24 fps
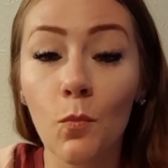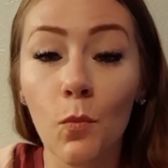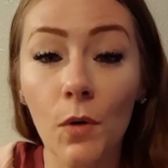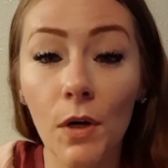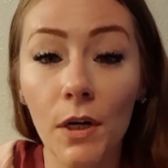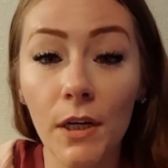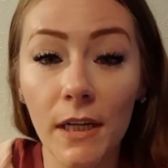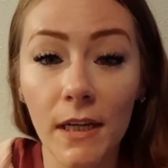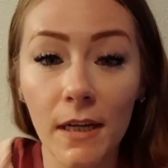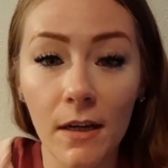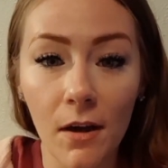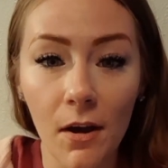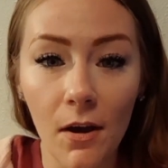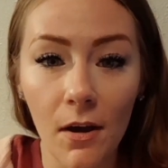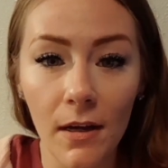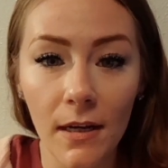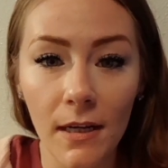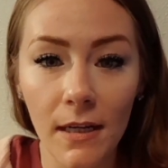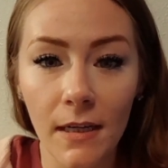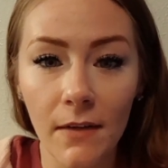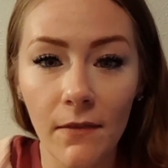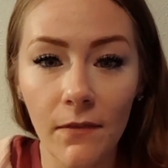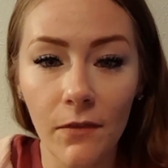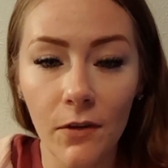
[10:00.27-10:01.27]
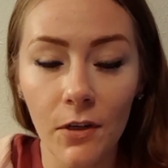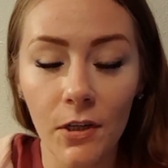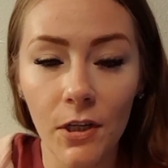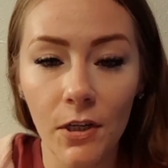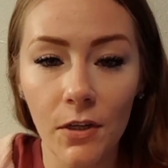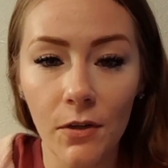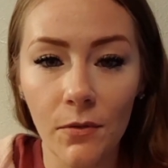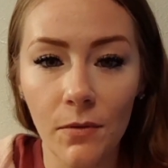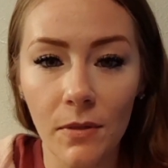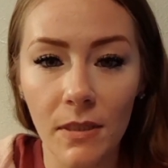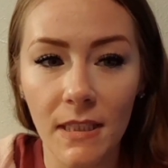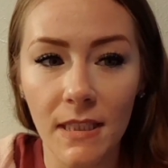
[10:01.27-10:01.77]
working on it for
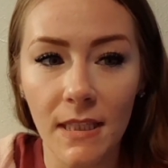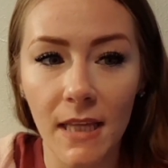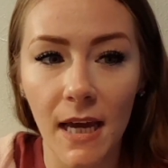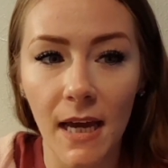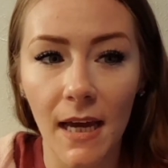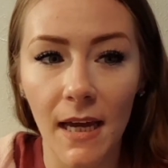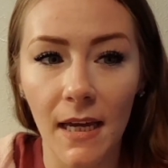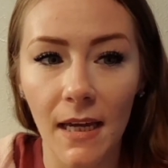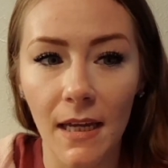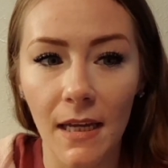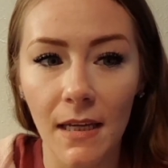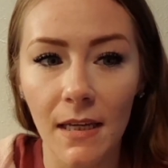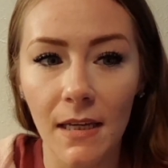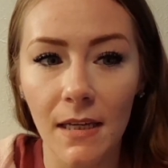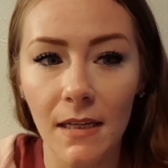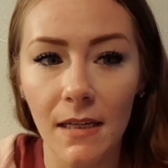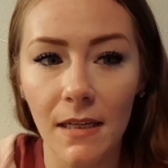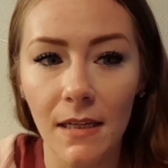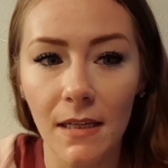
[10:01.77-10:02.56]
you is like